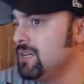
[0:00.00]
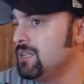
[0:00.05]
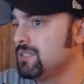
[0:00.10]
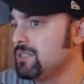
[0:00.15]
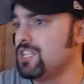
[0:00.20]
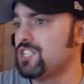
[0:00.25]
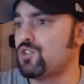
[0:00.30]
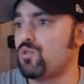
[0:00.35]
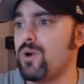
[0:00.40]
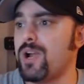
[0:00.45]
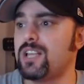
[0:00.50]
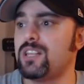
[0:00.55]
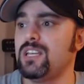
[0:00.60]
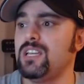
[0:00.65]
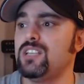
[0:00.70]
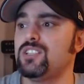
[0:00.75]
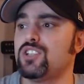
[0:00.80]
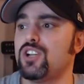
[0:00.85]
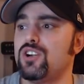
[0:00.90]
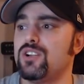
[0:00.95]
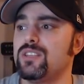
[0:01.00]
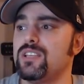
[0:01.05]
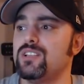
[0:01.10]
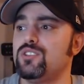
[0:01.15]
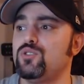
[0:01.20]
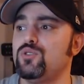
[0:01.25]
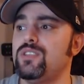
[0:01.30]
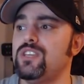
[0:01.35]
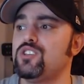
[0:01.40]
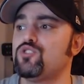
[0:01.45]
This quickly turned
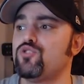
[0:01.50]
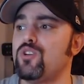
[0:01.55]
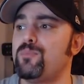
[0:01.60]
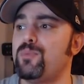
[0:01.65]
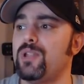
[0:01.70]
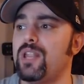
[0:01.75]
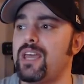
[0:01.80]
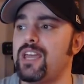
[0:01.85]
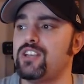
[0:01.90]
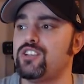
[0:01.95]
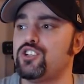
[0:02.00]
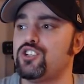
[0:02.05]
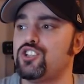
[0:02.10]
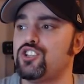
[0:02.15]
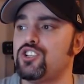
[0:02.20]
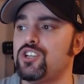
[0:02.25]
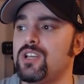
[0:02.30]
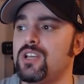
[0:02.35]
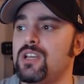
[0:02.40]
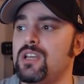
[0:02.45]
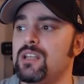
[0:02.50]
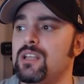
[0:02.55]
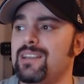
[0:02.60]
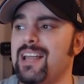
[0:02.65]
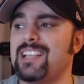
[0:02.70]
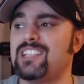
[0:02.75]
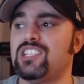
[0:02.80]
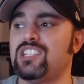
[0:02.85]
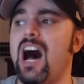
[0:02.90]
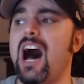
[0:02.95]
into the Triple H.
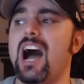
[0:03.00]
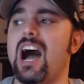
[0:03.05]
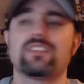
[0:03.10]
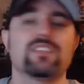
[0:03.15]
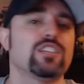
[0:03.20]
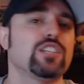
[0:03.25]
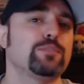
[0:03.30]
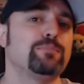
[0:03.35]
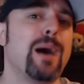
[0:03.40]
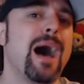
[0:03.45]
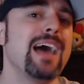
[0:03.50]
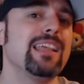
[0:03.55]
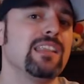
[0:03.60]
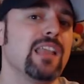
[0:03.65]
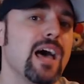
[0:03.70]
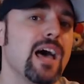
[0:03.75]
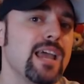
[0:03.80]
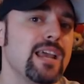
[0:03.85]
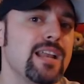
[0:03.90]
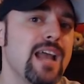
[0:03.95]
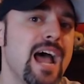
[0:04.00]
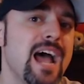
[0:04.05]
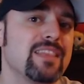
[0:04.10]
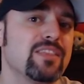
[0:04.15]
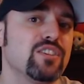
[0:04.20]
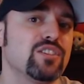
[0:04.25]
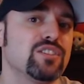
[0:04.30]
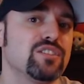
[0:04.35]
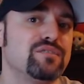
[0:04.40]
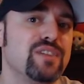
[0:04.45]
Let's hog the spotlight at
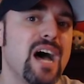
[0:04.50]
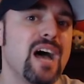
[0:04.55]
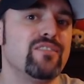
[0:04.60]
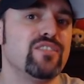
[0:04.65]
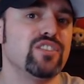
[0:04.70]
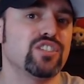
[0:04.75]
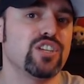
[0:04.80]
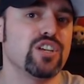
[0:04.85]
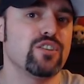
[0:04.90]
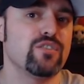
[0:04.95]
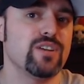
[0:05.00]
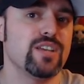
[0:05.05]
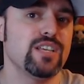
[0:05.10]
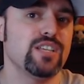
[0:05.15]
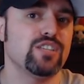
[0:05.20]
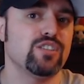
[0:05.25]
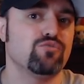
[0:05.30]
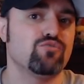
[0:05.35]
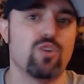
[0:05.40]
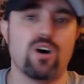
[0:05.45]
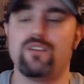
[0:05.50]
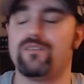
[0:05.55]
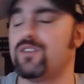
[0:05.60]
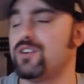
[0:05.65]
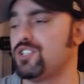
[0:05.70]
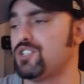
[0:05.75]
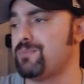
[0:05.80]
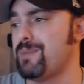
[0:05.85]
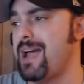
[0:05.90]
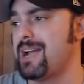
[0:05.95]
the Survivor Series Raw
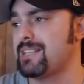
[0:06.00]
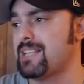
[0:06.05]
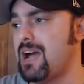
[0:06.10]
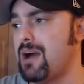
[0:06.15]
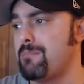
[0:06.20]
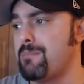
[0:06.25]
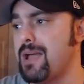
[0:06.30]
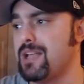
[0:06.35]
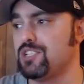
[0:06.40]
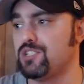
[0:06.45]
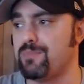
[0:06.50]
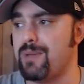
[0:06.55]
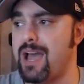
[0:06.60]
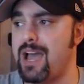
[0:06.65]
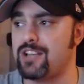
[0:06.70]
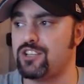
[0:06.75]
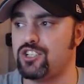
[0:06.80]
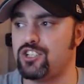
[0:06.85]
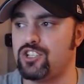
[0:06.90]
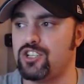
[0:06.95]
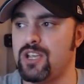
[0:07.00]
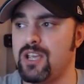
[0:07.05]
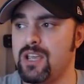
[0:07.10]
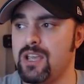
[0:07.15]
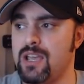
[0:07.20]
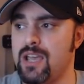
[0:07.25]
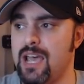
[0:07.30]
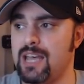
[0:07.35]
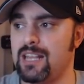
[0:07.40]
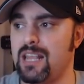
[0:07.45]
vs. SmackDown men's match,
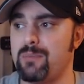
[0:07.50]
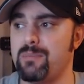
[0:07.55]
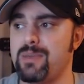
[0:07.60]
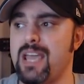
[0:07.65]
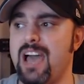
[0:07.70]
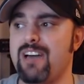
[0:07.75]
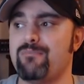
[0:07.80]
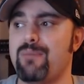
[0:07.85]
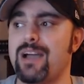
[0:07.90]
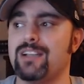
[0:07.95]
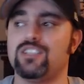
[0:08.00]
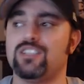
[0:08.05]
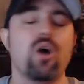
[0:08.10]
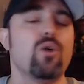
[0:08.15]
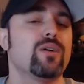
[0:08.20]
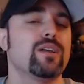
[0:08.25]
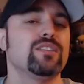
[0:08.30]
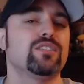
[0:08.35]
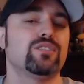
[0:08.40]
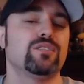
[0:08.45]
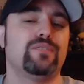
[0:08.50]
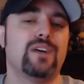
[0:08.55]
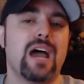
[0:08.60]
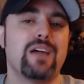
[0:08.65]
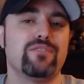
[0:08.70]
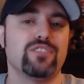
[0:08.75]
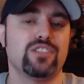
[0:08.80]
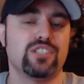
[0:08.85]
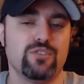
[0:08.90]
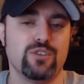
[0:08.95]
and let me have my token
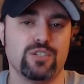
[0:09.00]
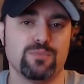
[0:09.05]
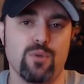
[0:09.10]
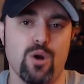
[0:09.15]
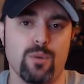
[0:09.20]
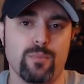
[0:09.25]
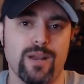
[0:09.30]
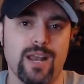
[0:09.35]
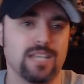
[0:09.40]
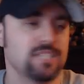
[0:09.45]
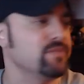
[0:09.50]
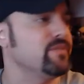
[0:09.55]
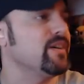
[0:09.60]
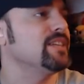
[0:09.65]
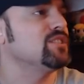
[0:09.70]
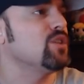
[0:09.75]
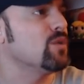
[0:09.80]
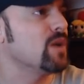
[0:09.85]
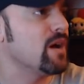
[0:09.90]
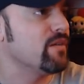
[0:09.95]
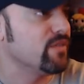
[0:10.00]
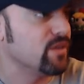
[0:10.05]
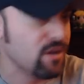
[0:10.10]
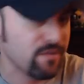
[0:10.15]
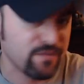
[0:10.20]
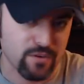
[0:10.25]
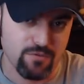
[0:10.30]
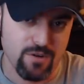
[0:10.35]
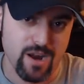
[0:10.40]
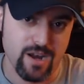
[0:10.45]
Survivor Series moment, as if I don't have
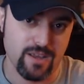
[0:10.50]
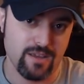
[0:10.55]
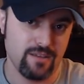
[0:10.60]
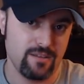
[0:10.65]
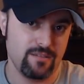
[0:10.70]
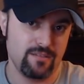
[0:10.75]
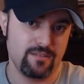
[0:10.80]
enough already.